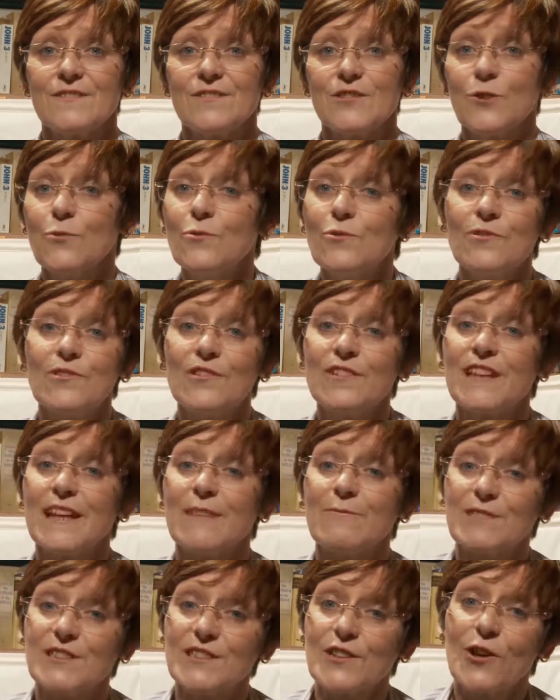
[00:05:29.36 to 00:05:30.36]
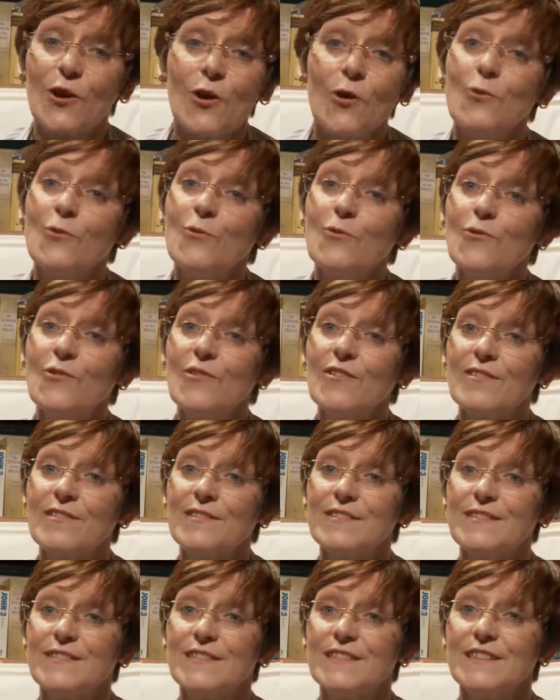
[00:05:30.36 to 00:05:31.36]
talk, there was a call
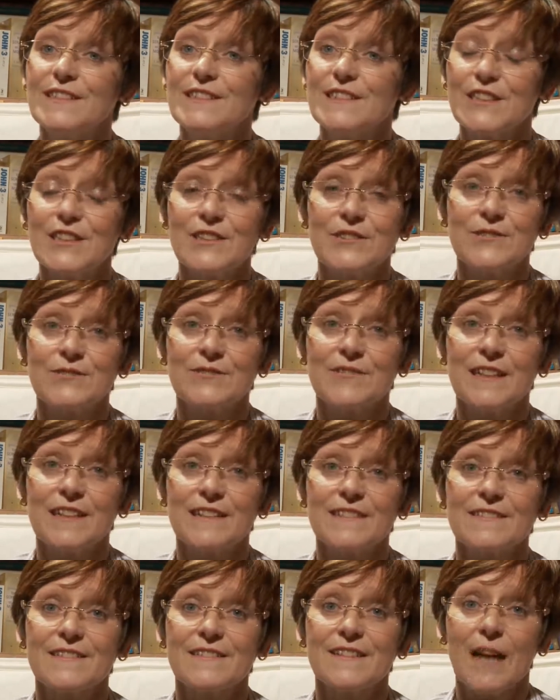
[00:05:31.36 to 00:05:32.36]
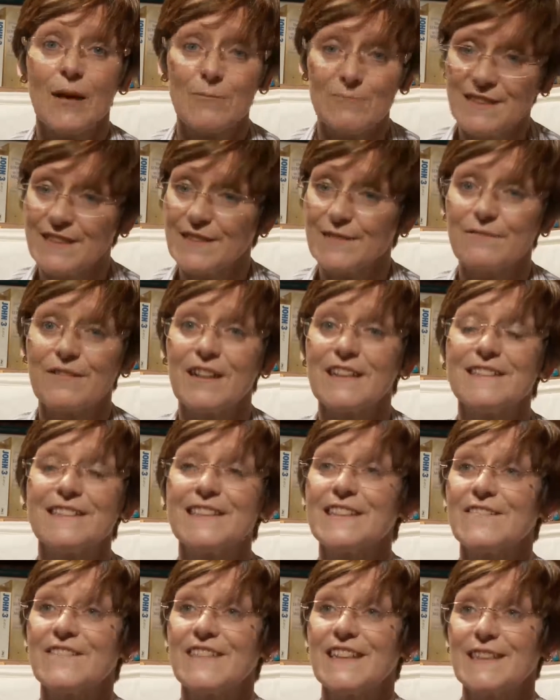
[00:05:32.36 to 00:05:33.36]
to come to the
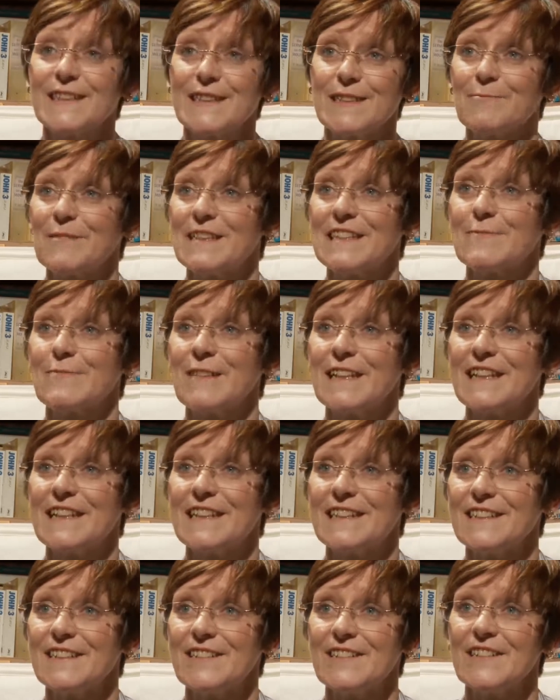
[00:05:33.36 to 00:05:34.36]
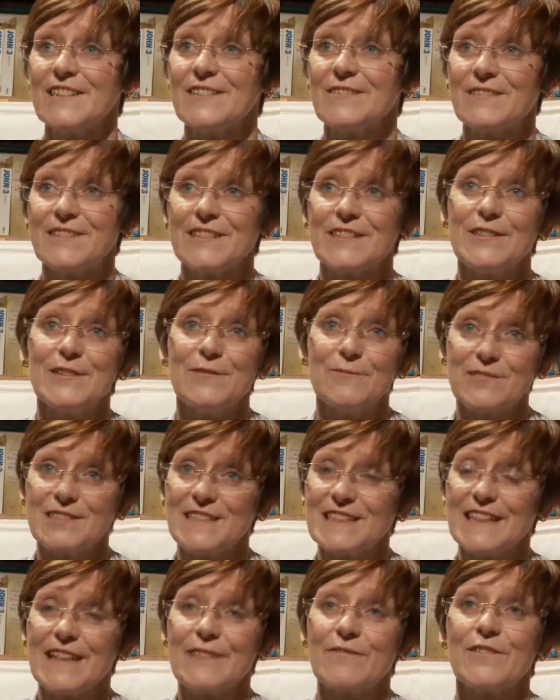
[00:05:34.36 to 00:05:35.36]
front if this has been speaking to you and you
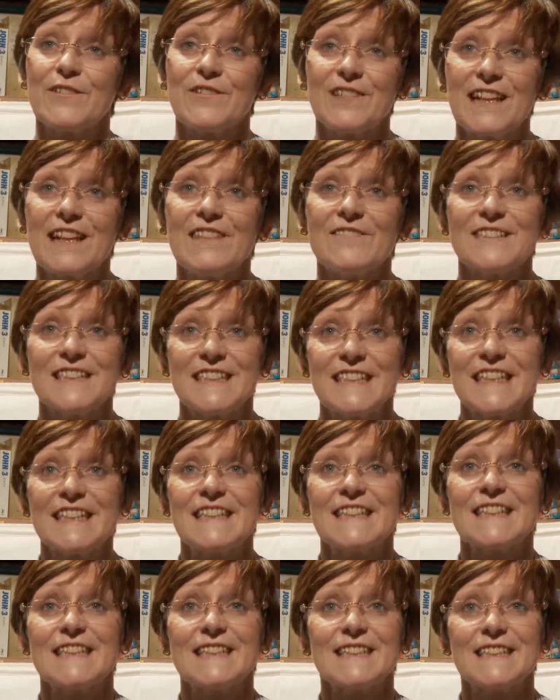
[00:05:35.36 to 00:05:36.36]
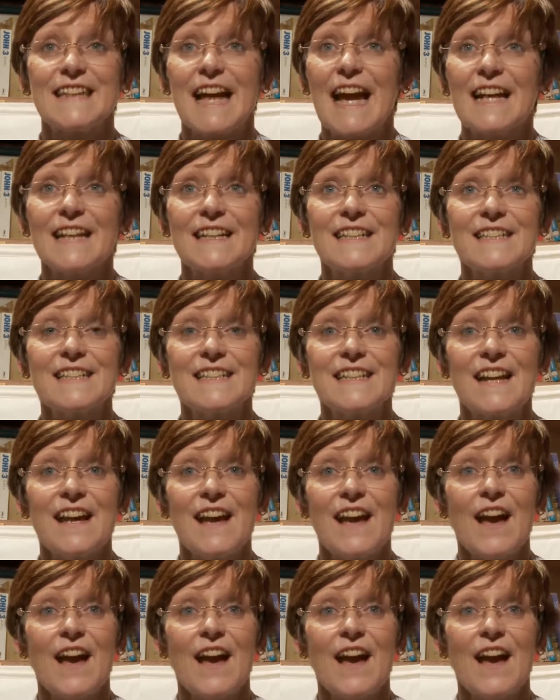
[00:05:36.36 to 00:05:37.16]
want to give your life to Jesus. And